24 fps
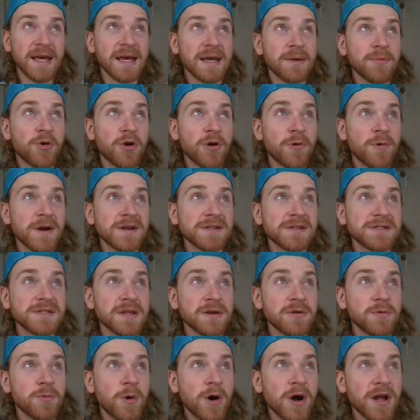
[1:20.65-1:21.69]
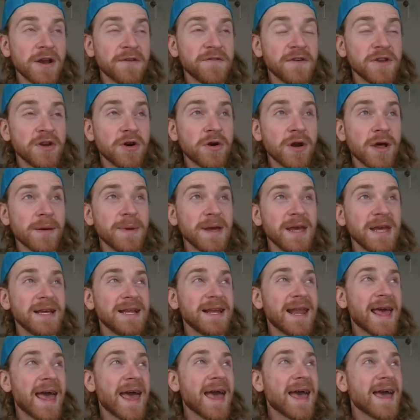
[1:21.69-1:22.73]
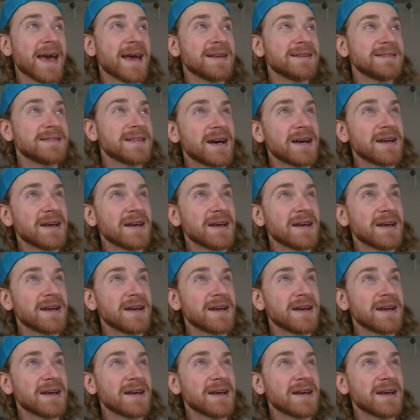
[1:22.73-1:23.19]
in more ways than one, if you know what I mean. And